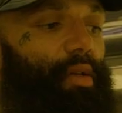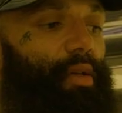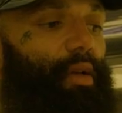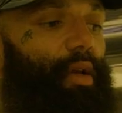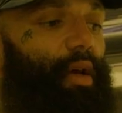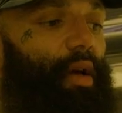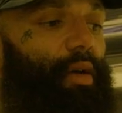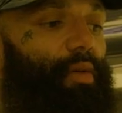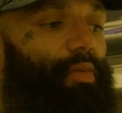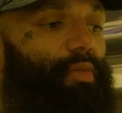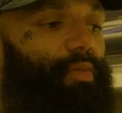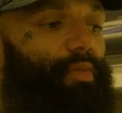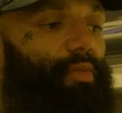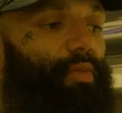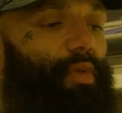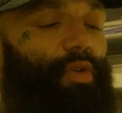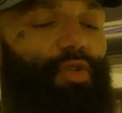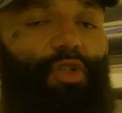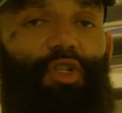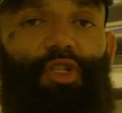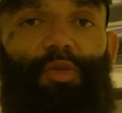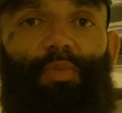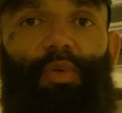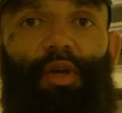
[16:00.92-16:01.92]
Yeah,
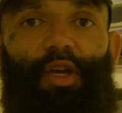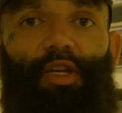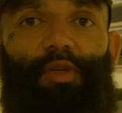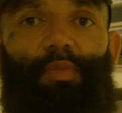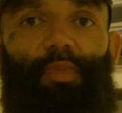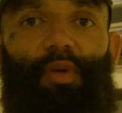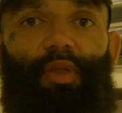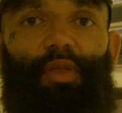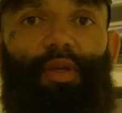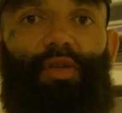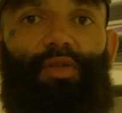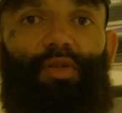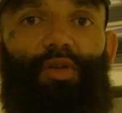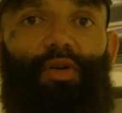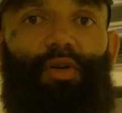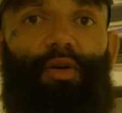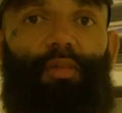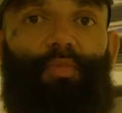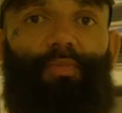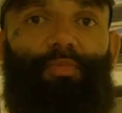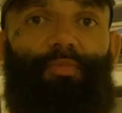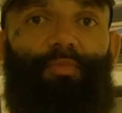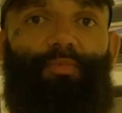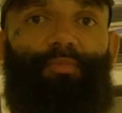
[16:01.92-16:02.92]
watch your space, big things to come.